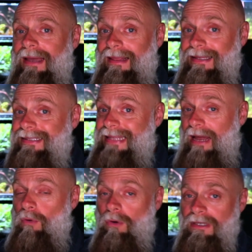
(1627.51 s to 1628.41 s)
at least
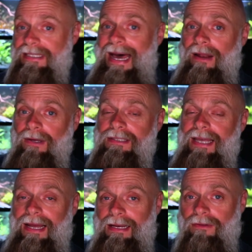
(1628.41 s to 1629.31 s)
not horizontally,
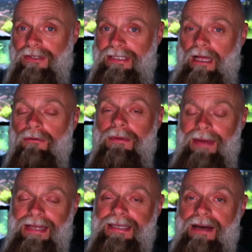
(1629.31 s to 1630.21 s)
to any other cell. It
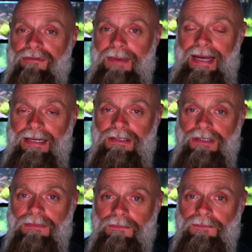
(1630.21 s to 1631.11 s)
remains F
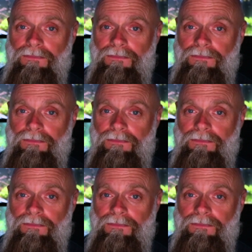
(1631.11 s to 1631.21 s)
minus.